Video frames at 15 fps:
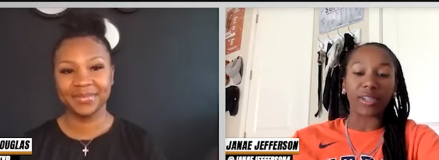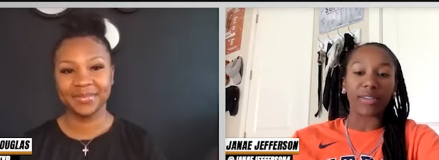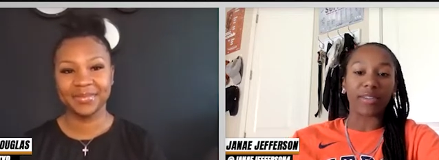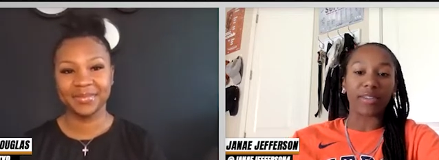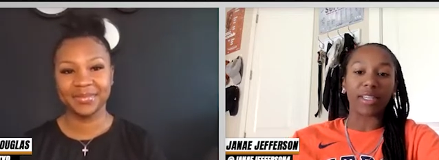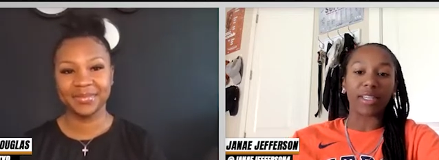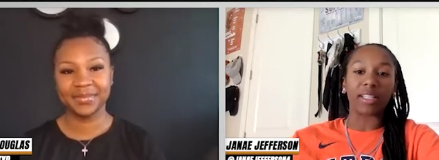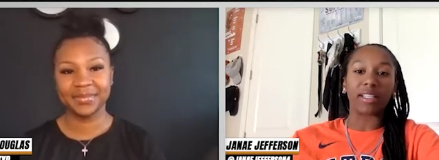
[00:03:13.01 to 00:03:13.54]
Speaker 1: I
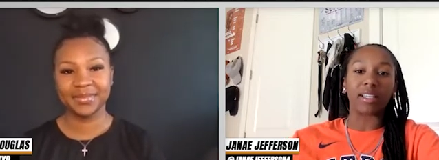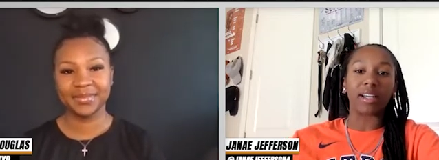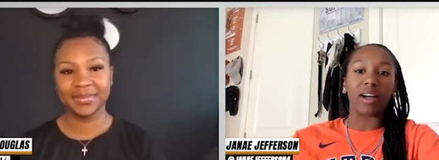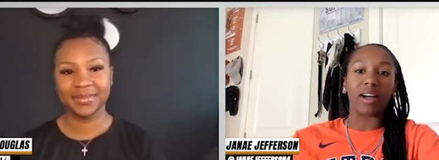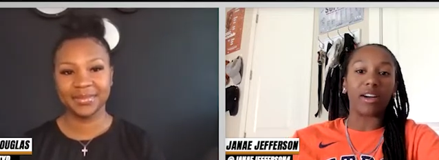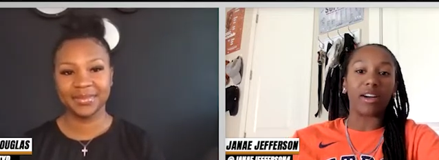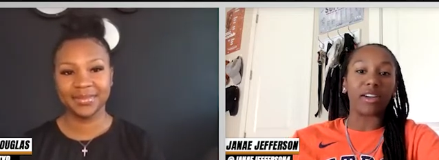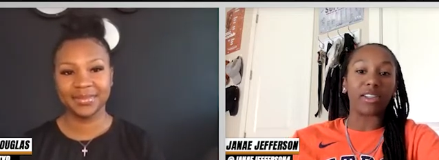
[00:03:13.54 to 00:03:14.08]
feel like
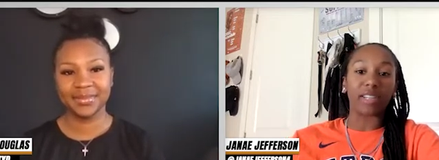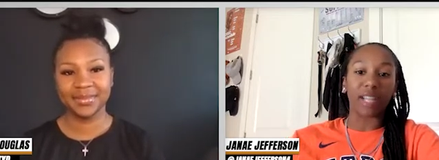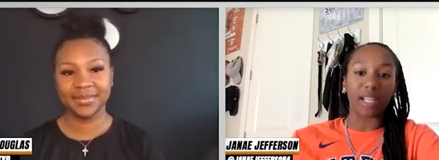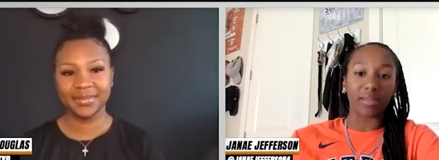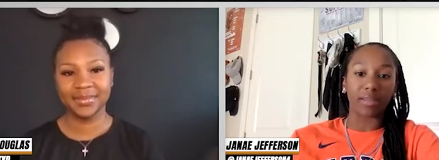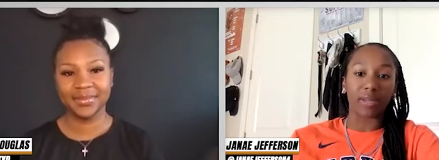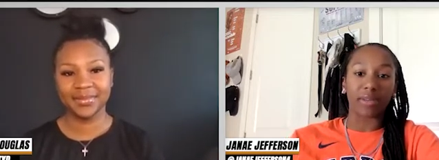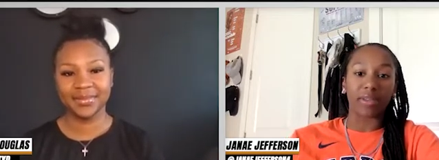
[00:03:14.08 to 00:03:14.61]
our
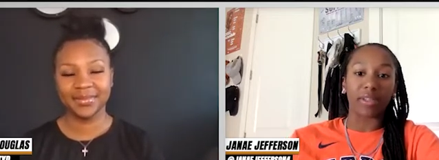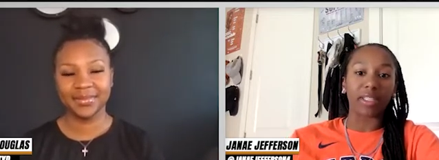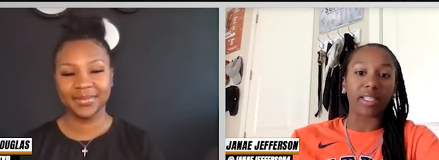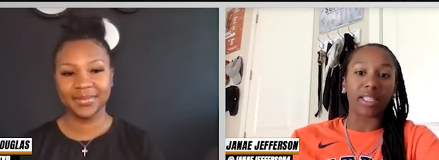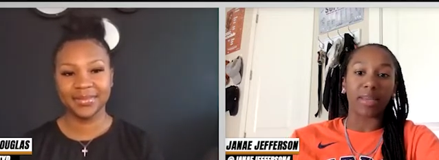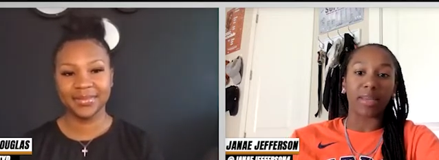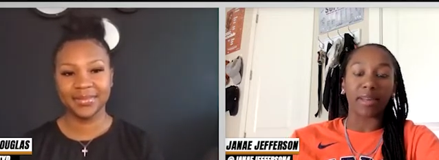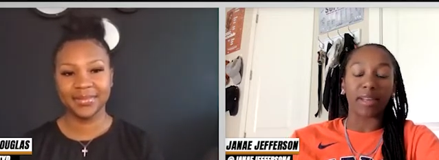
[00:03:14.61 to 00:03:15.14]
underclassmen are really
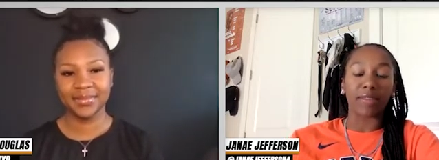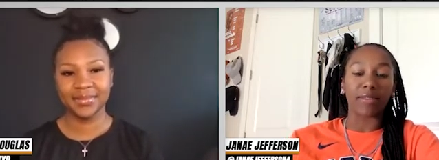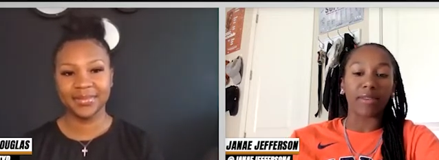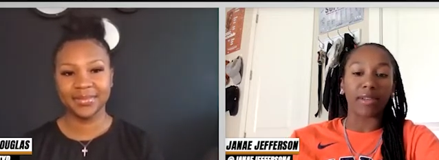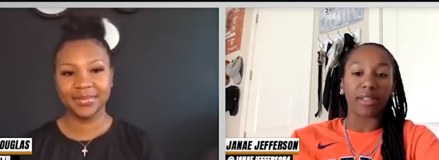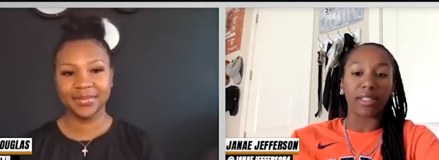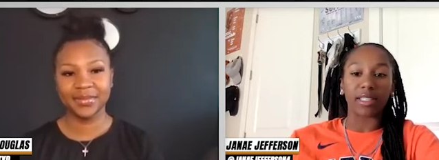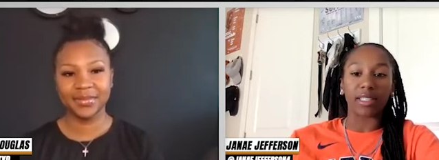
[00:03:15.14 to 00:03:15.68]
stepping up
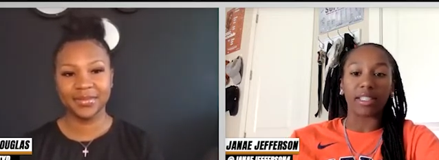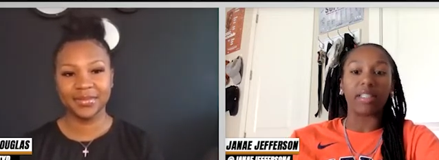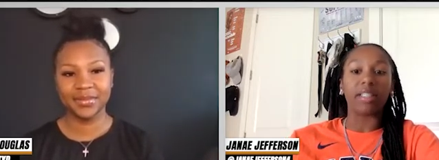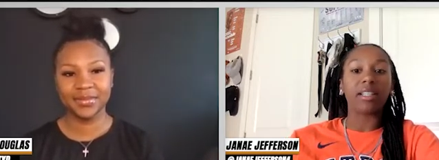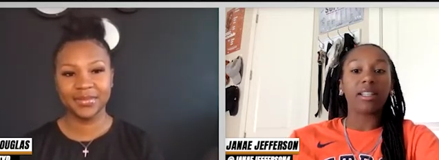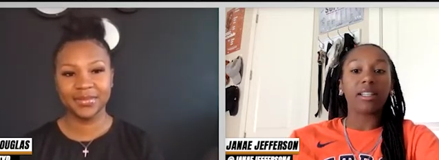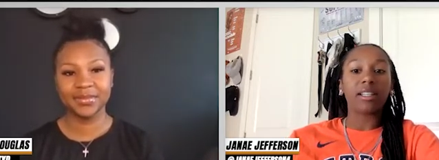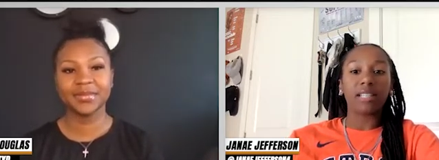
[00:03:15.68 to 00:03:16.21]
for us, and
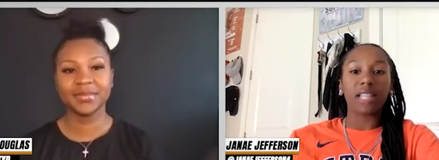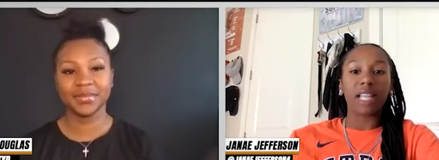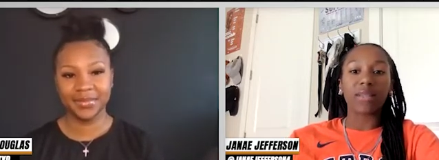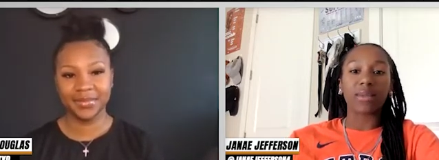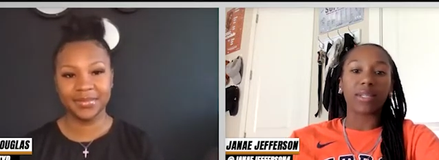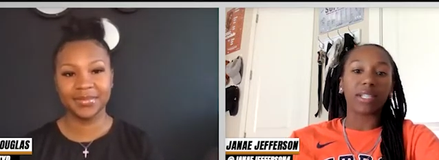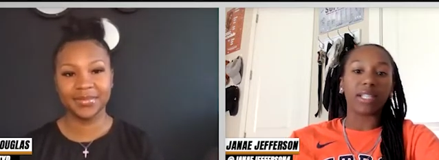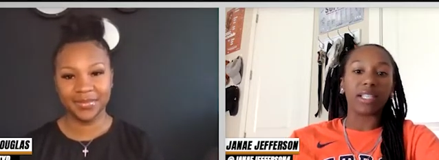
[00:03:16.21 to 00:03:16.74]

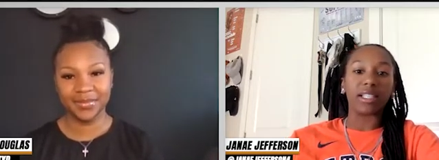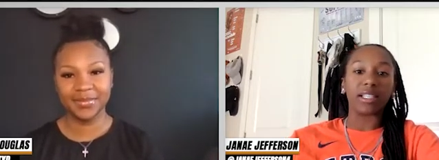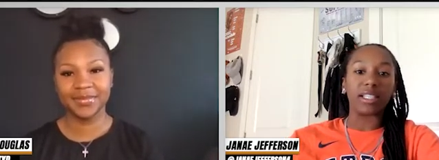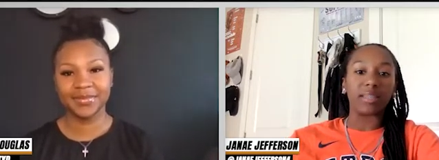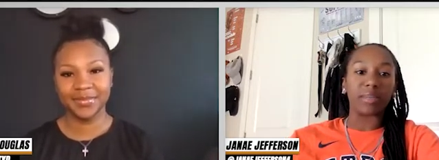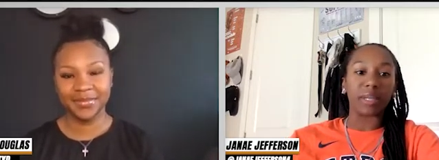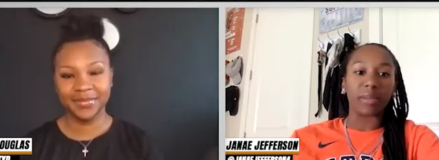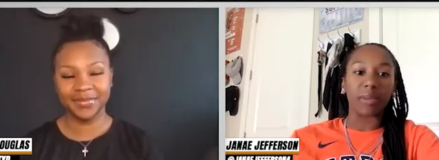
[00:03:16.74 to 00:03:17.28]
that's what we need in
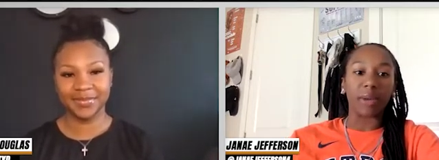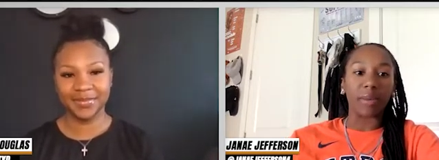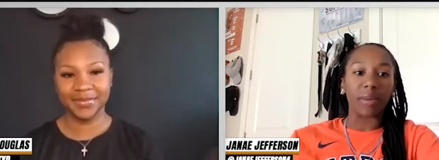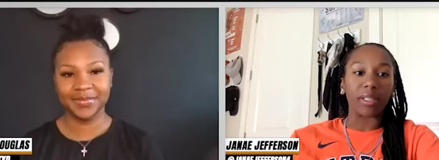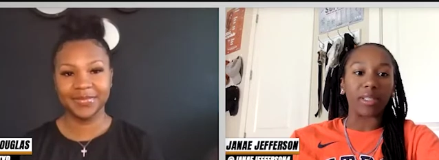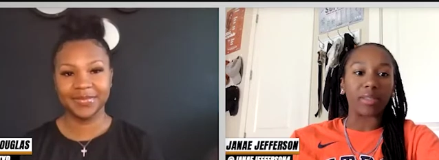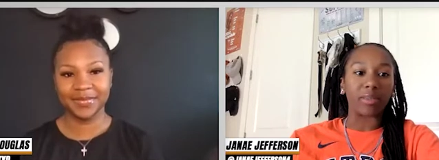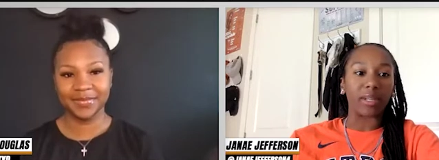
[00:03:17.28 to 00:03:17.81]
these big
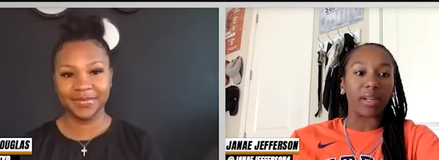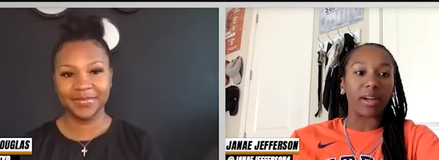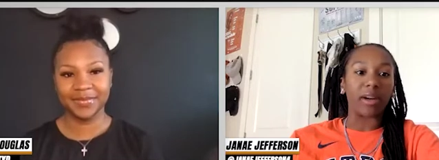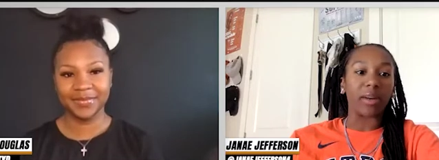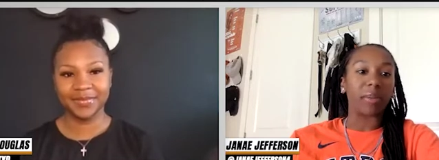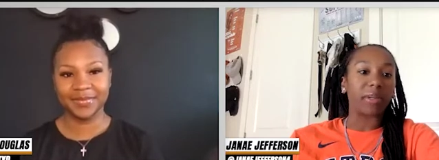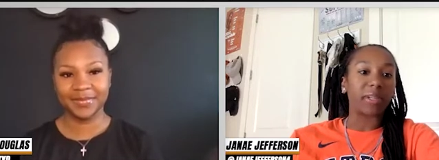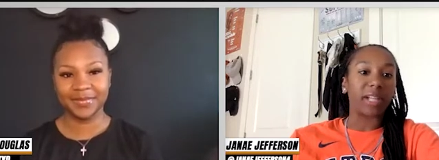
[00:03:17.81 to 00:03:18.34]
moments when
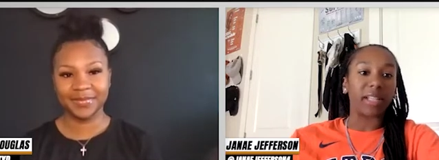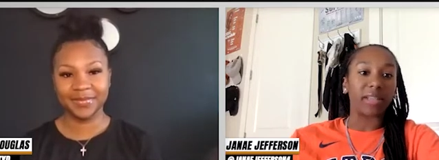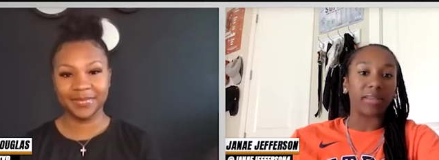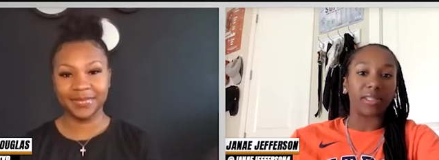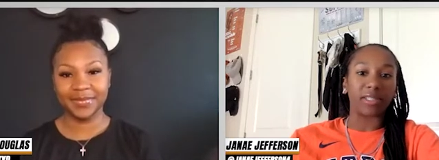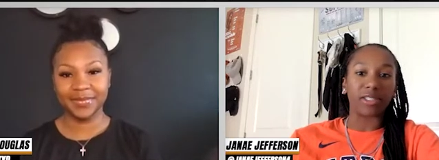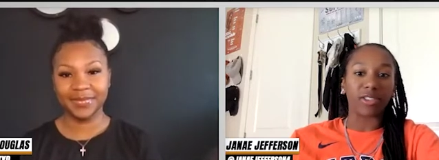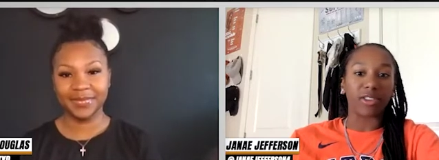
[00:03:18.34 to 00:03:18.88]
our
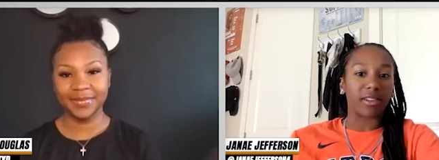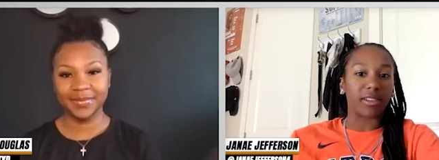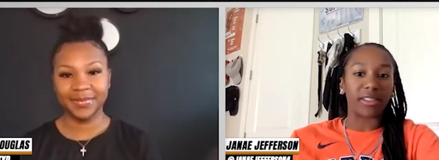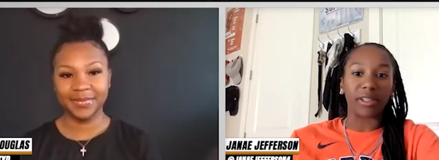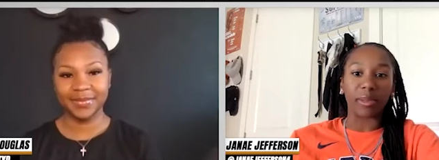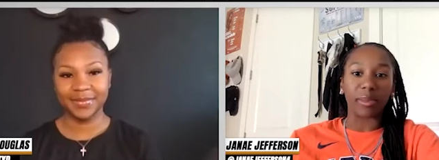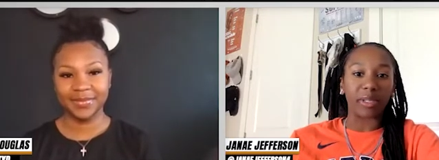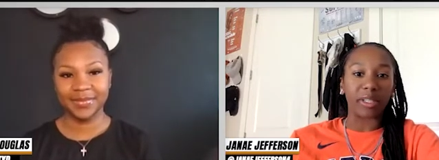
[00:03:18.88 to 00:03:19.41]
upperclassmen are struggling
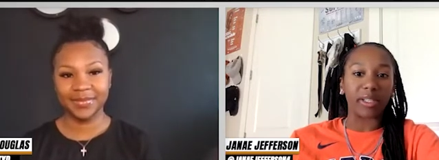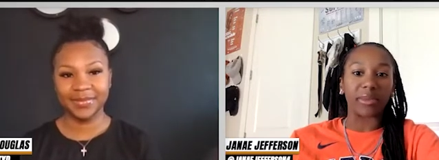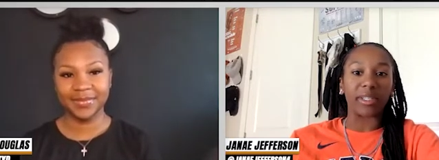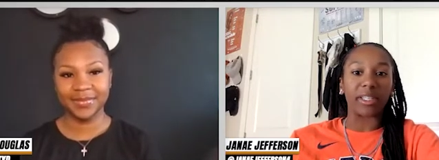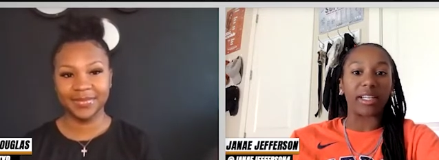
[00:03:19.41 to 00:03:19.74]
a little bit.